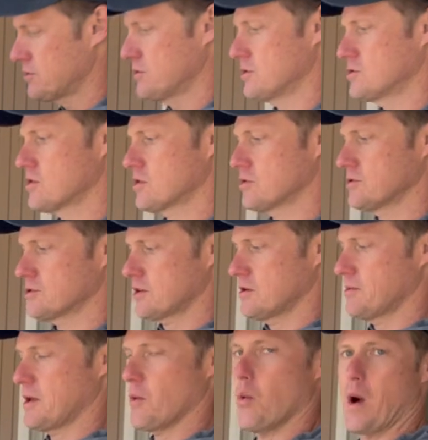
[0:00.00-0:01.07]
the circle is going to
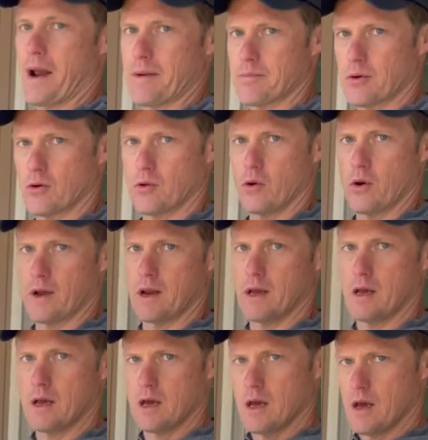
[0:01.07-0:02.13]
be white perloid.
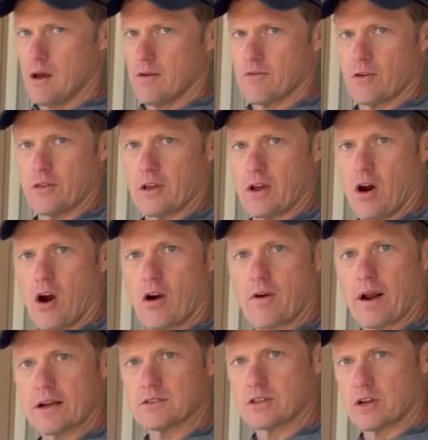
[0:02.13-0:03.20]
For the
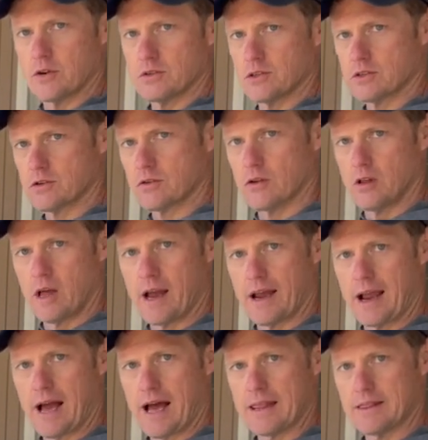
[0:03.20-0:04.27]
RX that goes internal, I
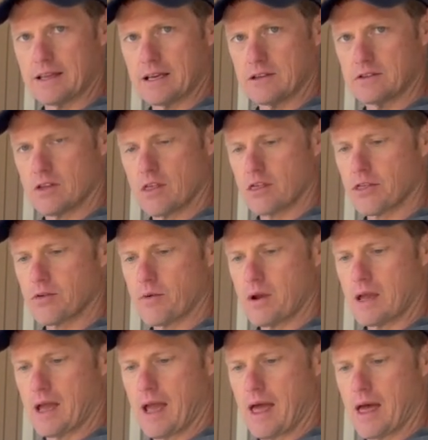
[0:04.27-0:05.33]
got these
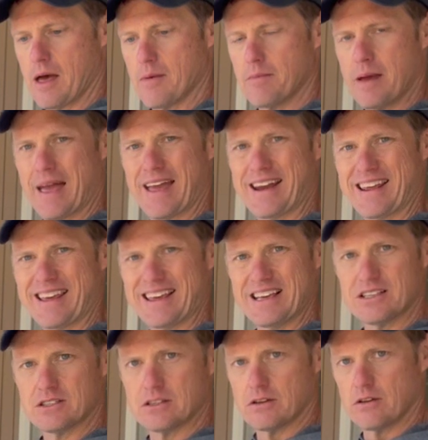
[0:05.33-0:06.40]
3M
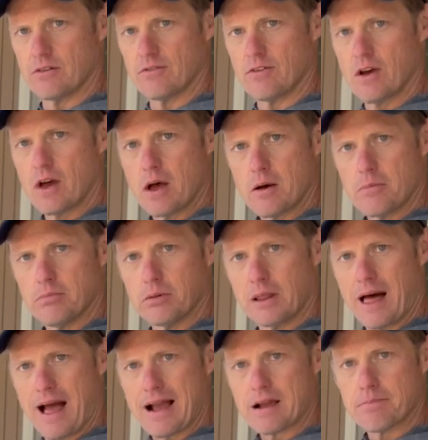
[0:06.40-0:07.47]
adhesive
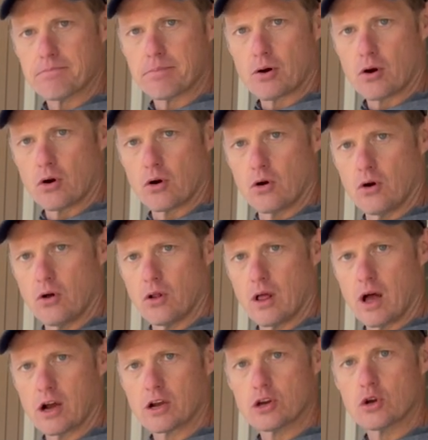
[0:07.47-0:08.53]
black
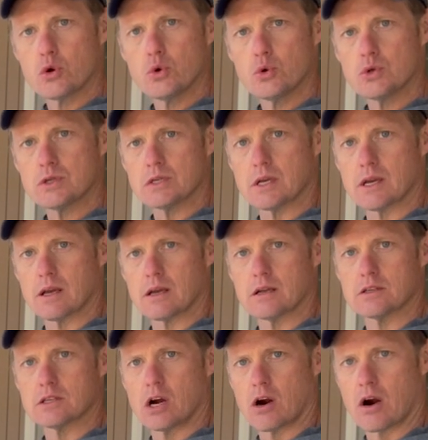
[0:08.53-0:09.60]
pearl acoustic
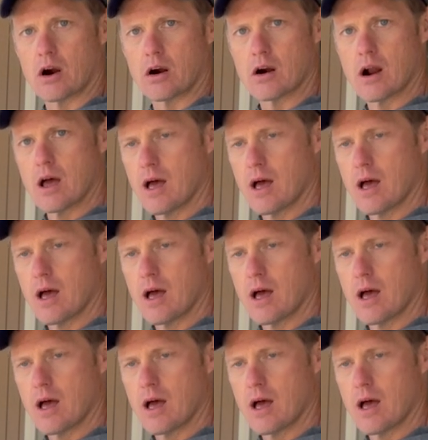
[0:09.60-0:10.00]
guitar